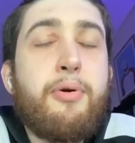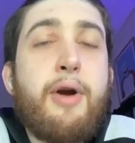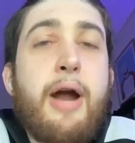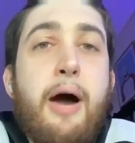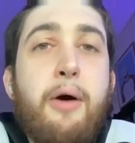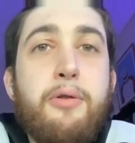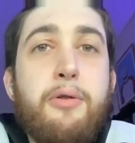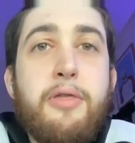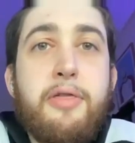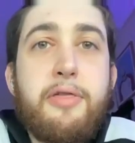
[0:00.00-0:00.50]

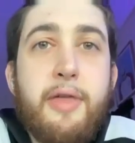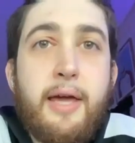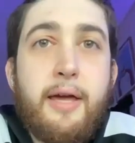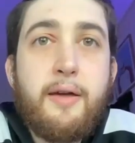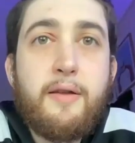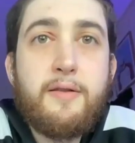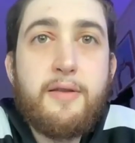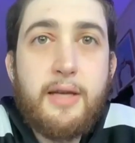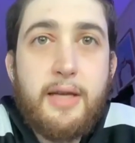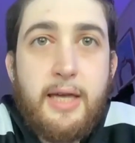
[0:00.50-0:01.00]
proud
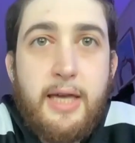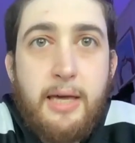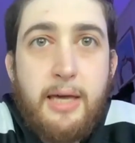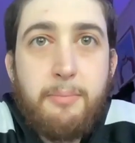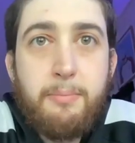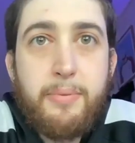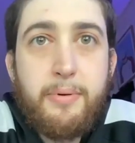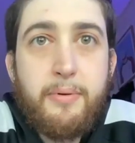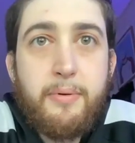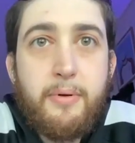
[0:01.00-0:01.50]
thing to
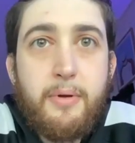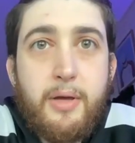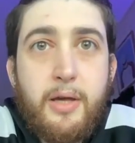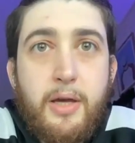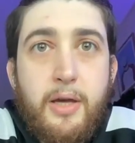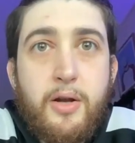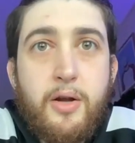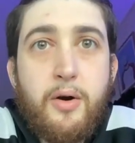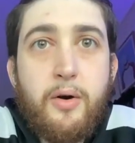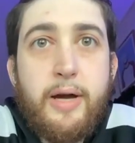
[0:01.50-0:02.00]
keep.
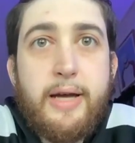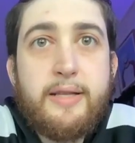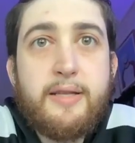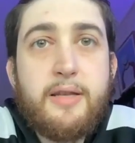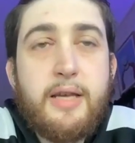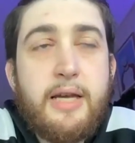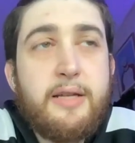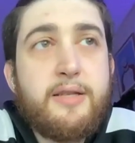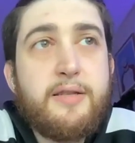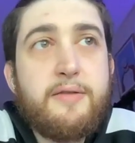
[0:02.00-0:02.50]

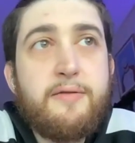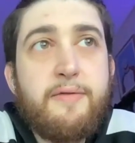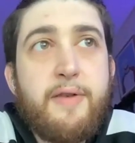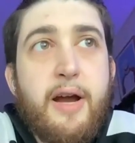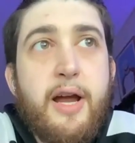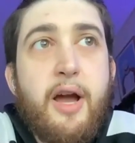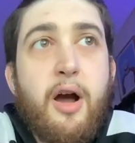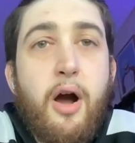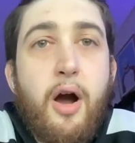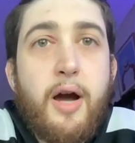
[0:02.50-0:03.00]
It's
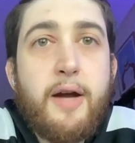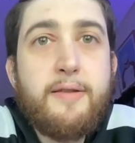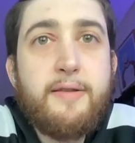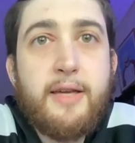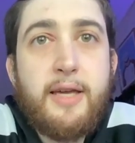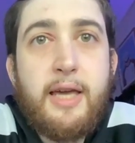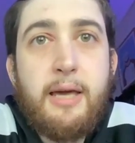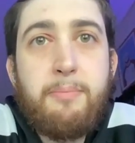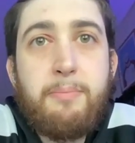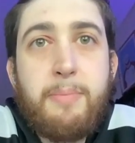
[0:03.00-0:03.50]
very hard
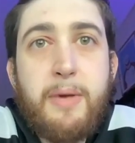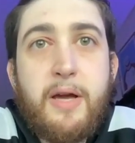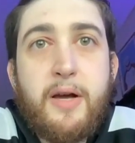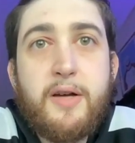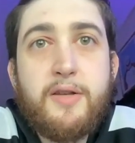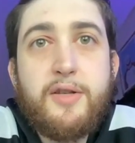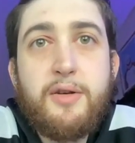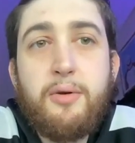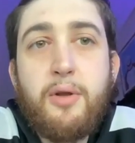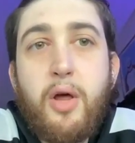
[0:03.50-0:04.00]
to keep
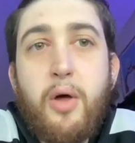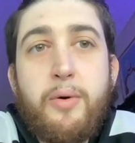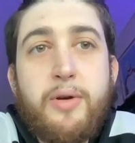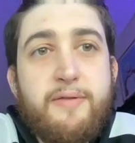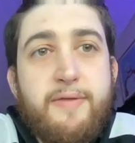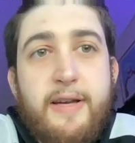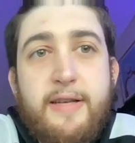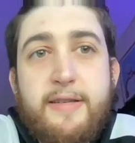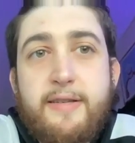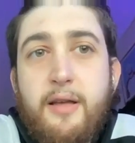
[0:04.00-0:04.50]
because you will
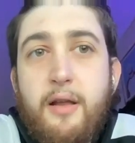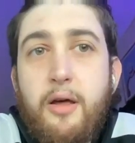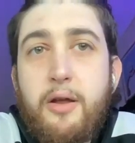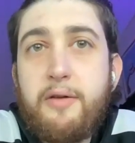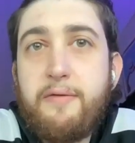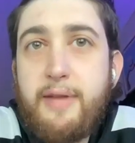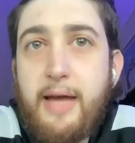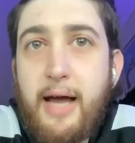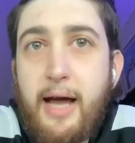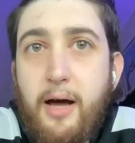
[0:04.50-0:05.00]
always face a
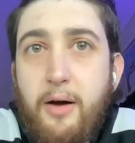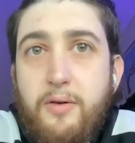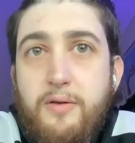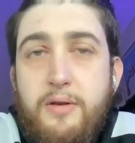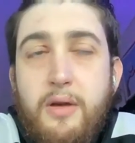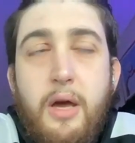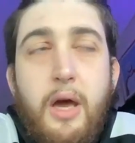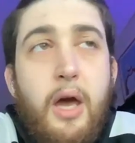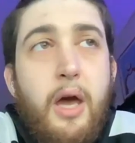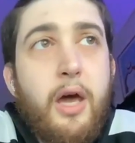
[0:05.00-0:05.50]
lot of
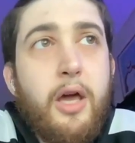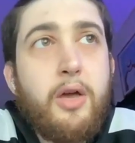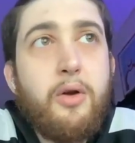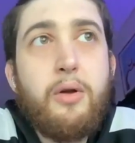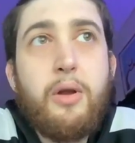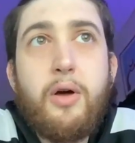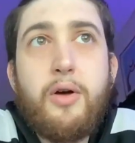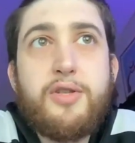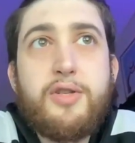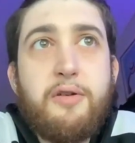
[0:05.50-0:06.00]
doubt.
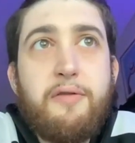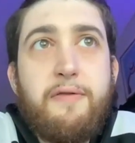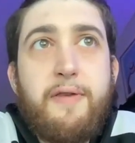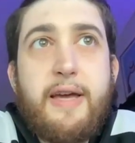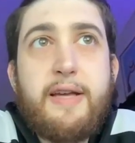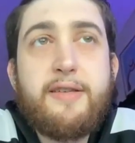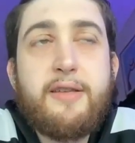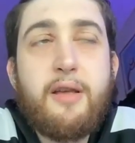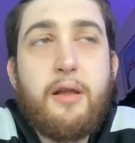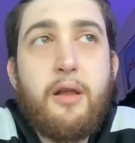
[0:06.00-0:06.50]
You'll also
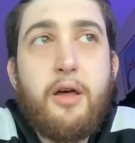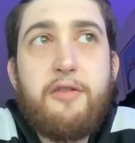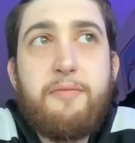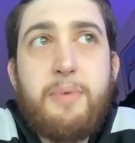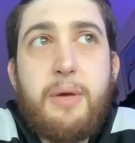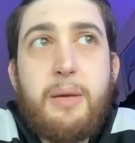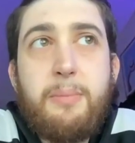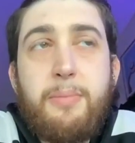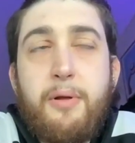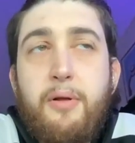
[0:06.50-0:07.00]
face a lot
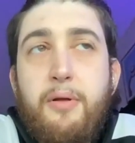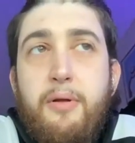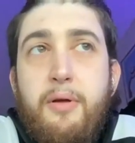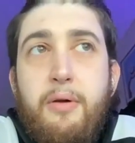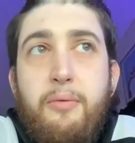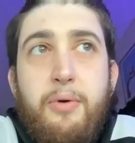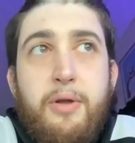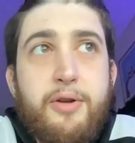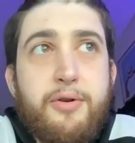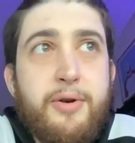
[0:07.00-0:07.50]
of people
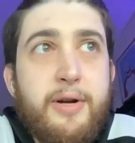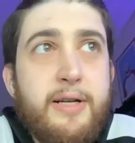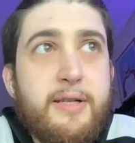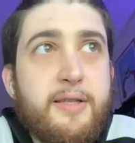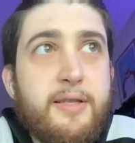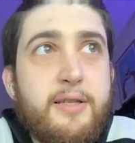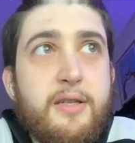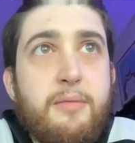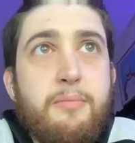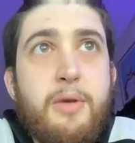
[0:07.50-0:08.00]
with
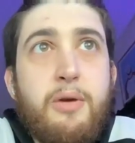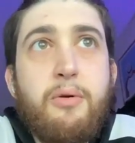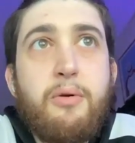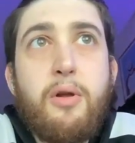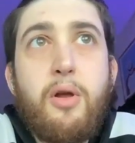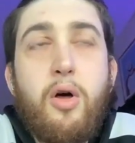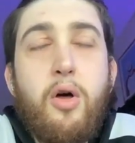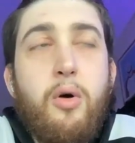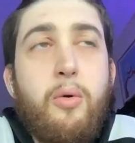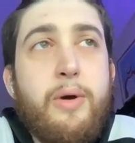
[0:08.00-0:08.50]
criticism. You
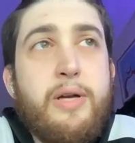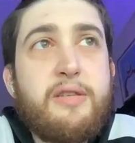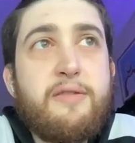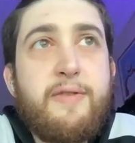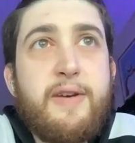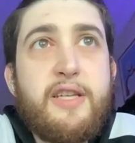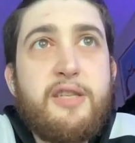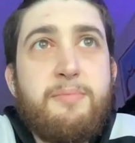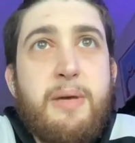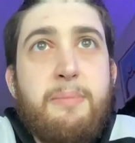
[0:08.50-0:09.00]
will
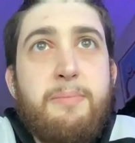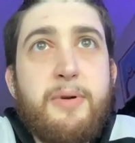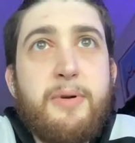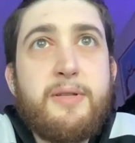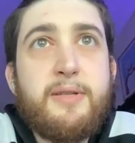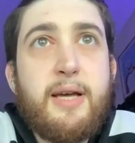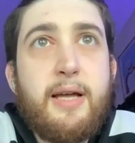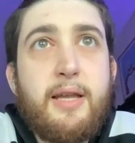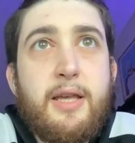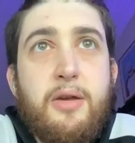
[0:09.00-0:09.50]
always face
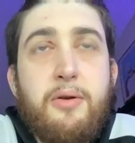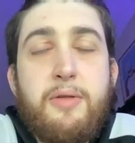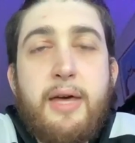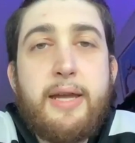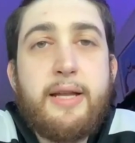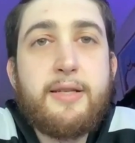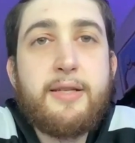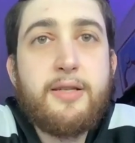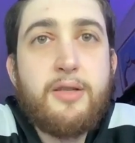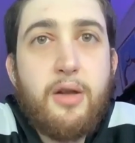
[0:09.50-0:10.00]
people telling you
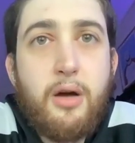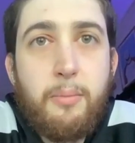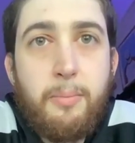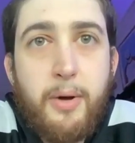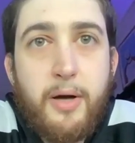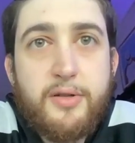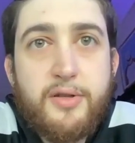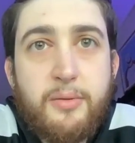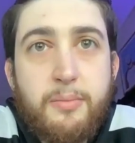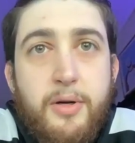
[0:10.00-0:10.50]
that it's not
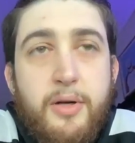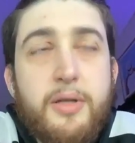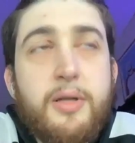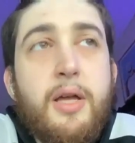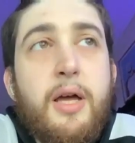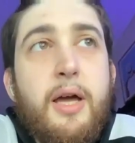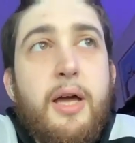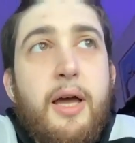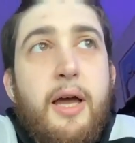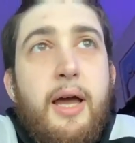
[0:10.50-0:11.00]

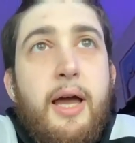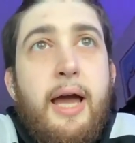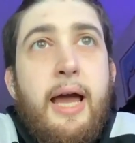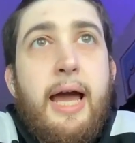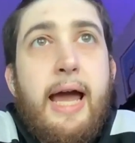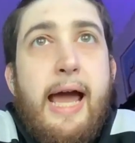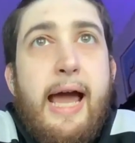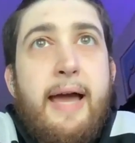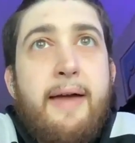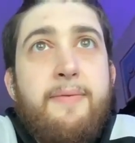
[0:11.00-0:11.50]
possible.
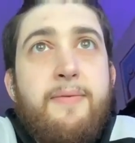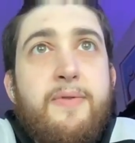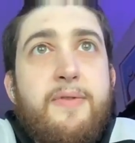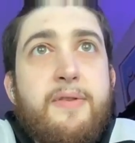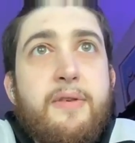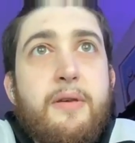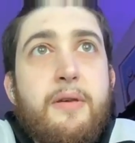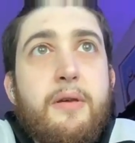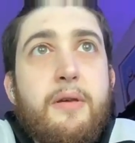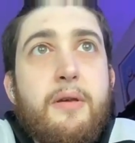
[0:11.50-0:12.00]

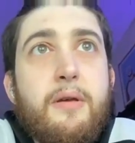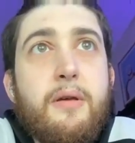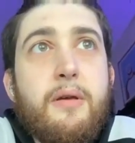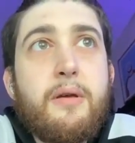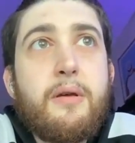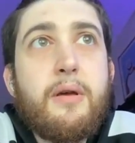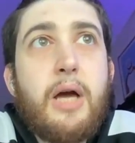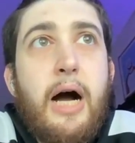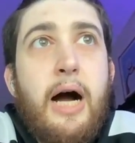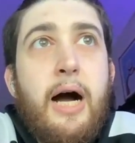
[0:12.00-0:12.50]
And
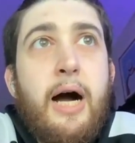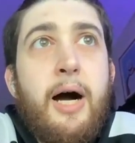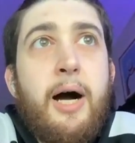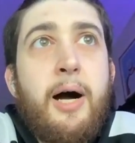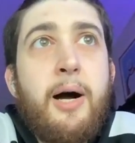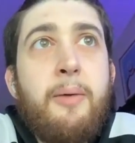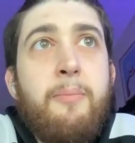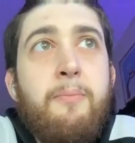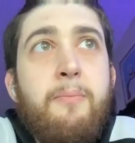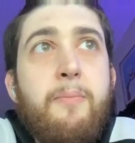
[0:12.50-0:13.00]

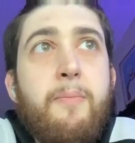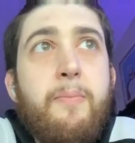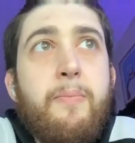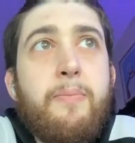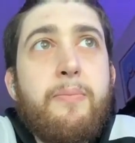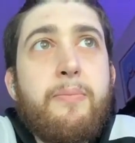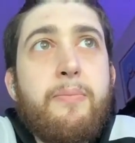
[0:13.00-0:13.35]
um,